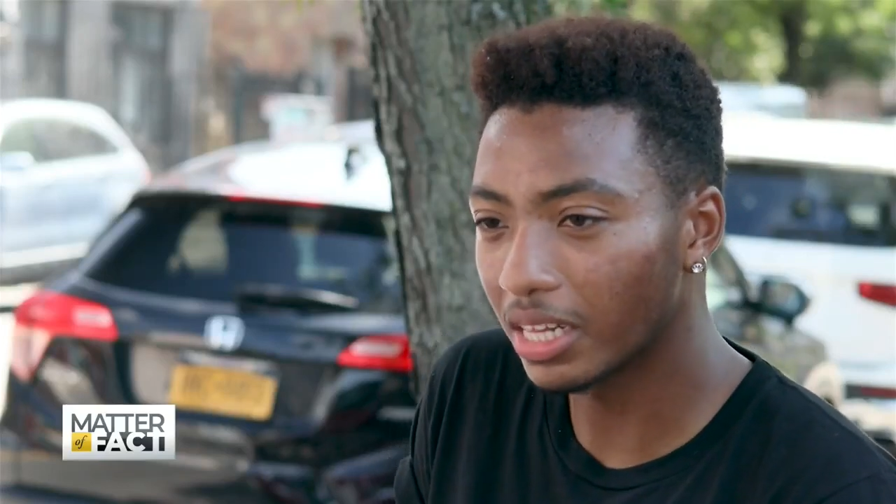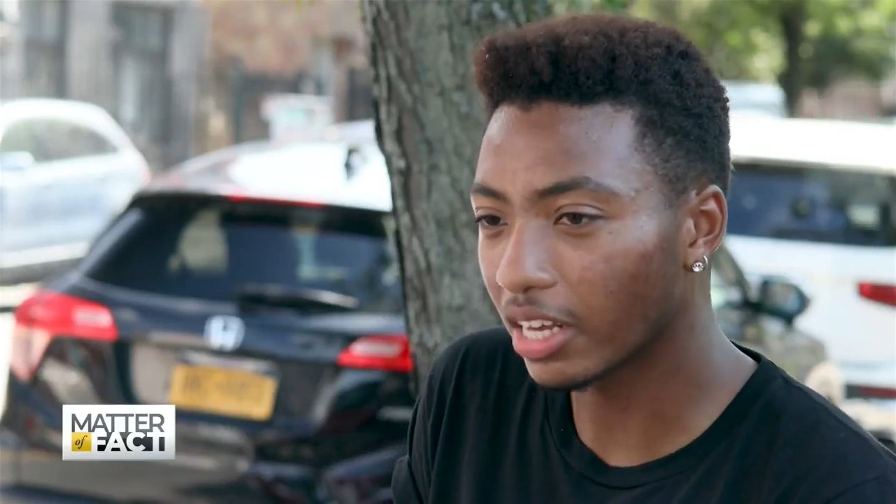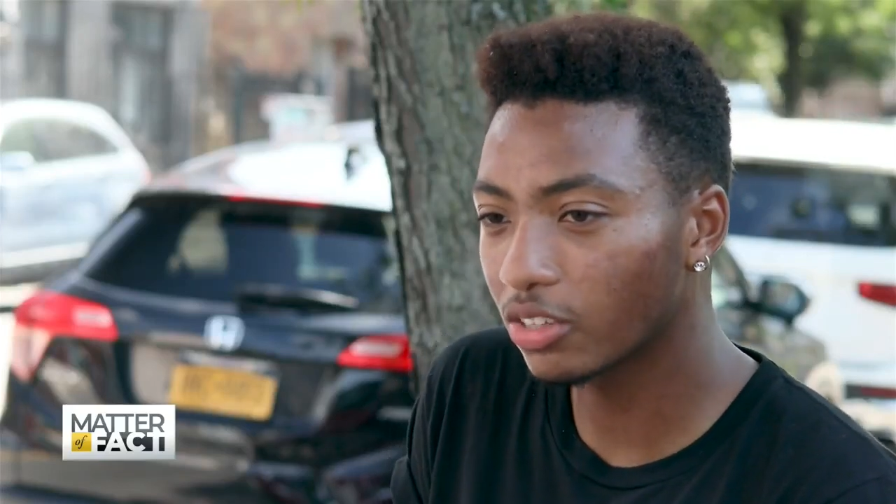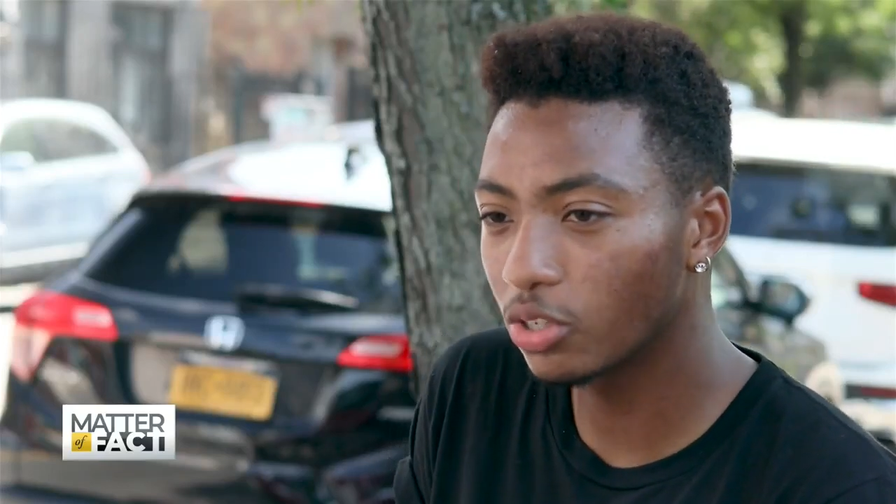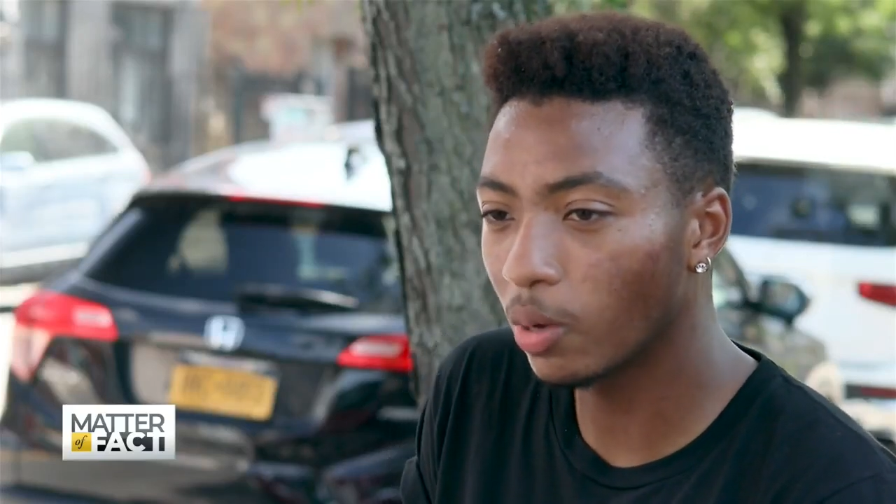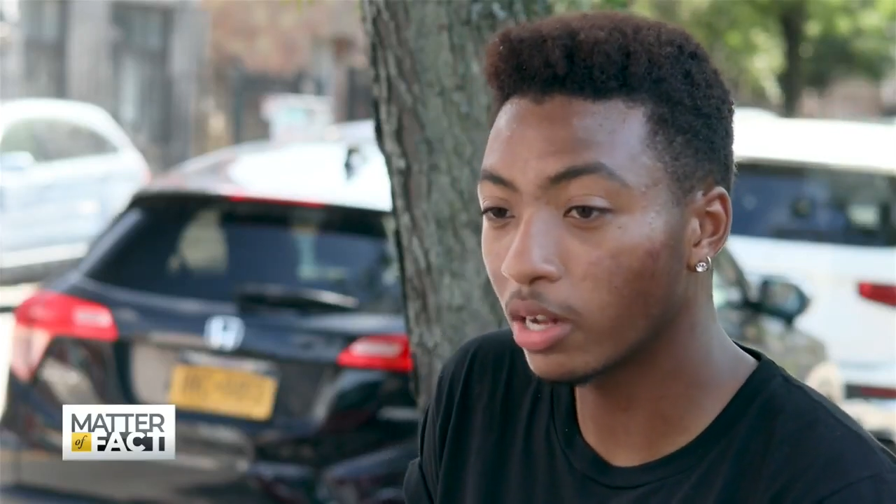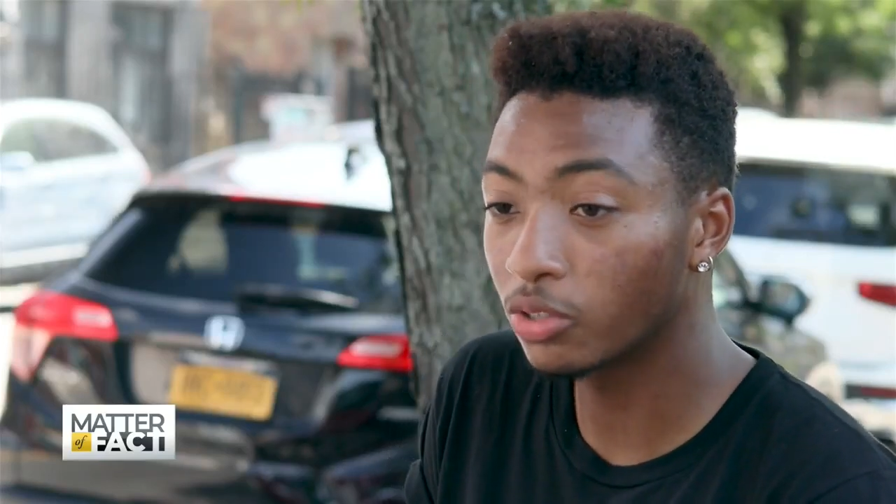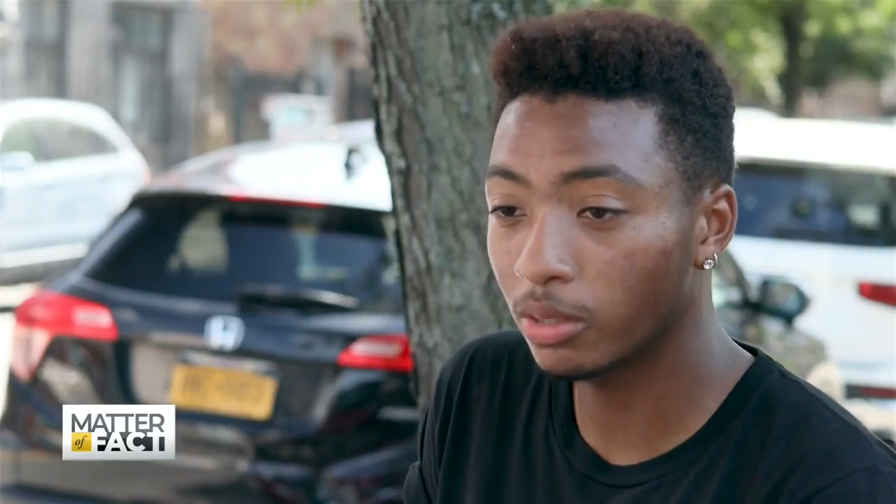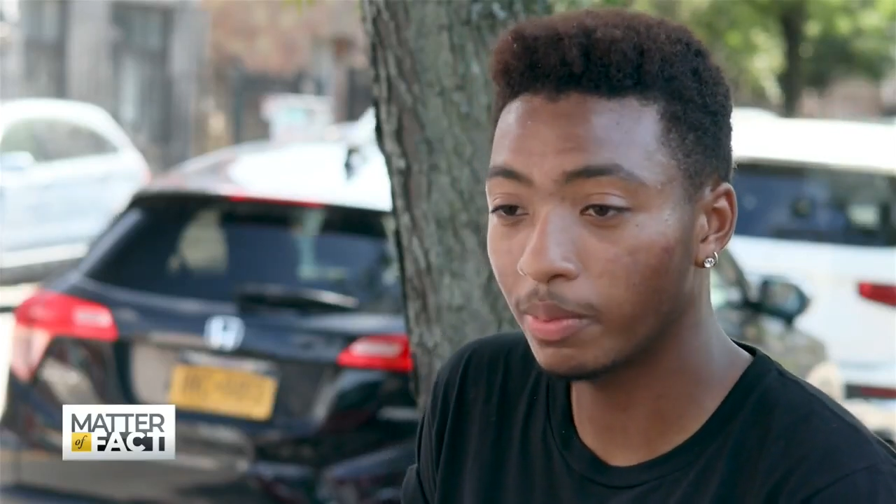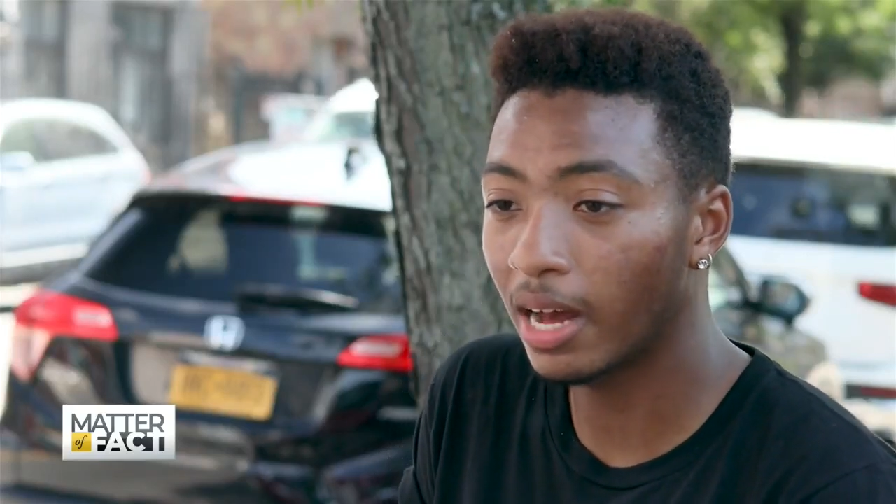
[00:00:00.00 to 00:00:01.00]
like
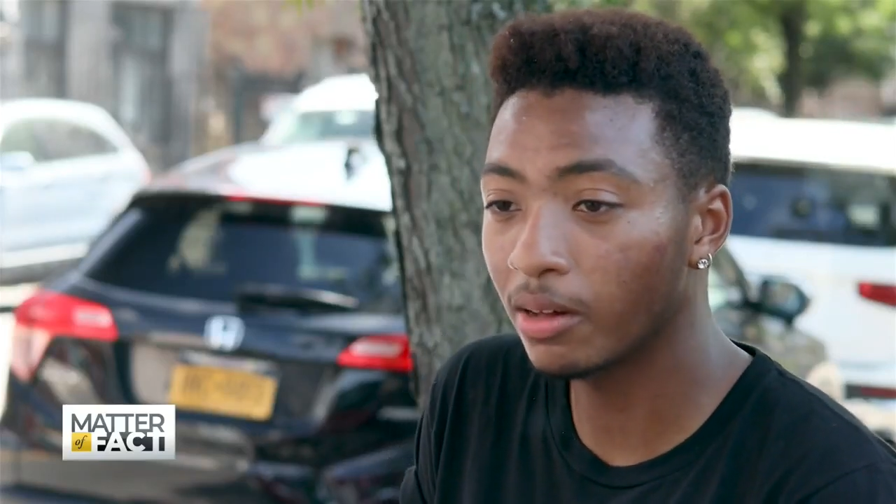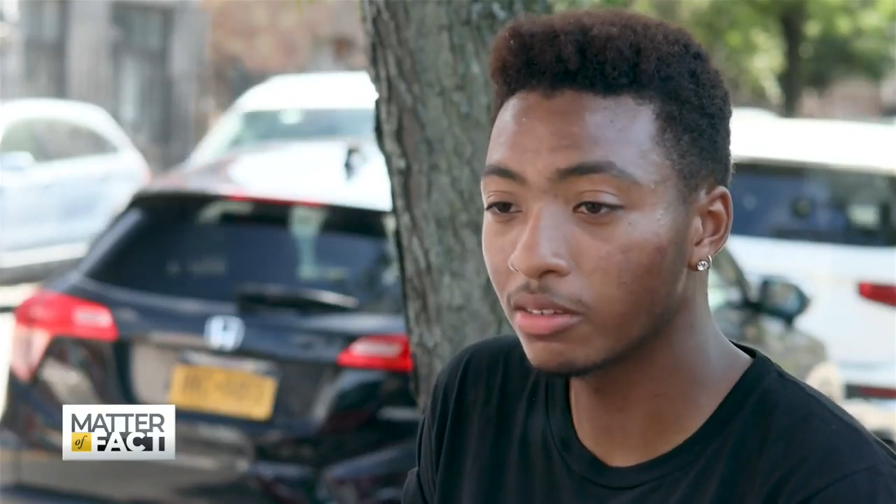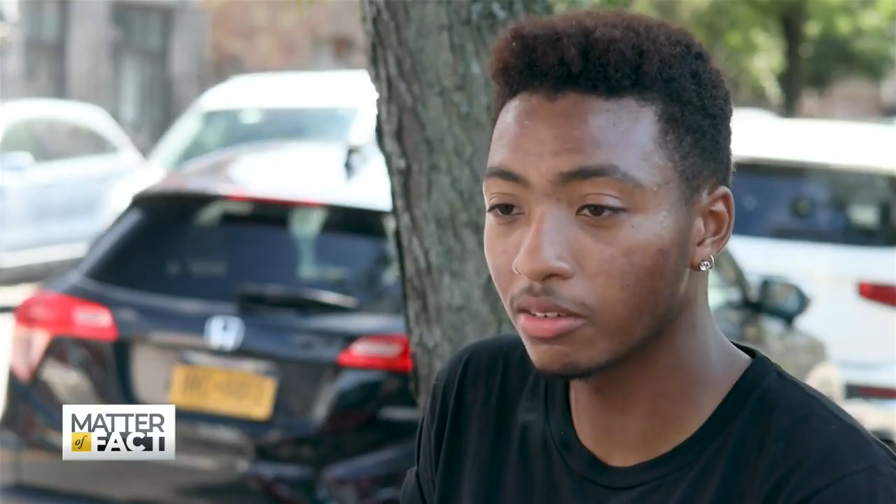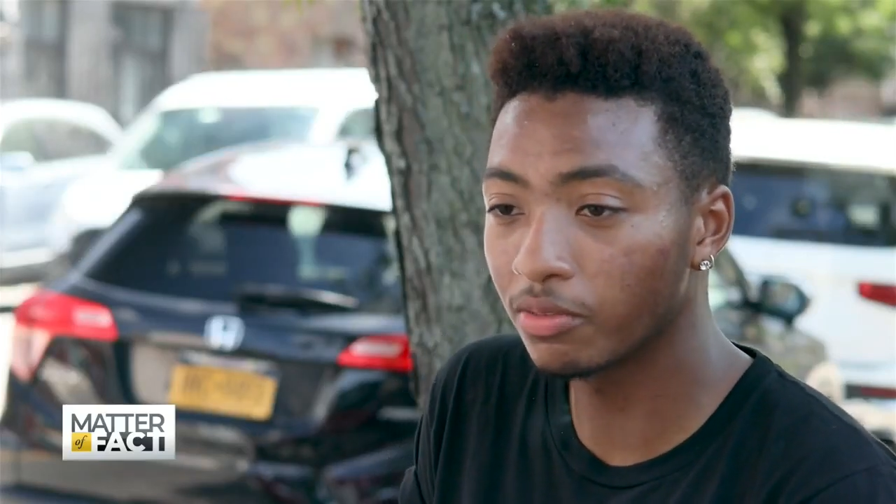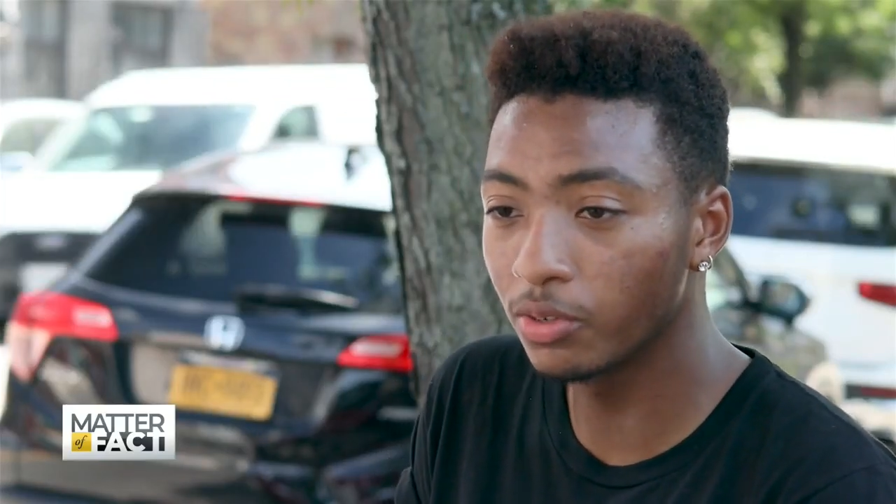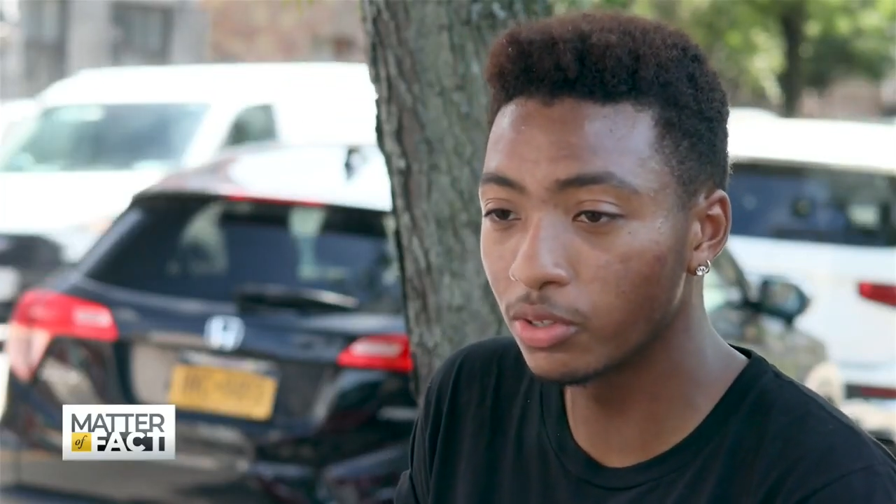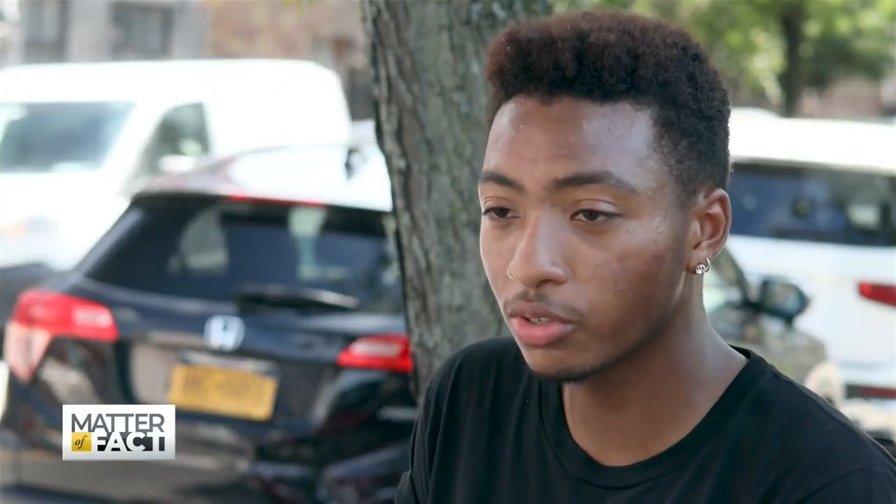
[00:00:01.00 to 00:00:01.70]
200 pounds of food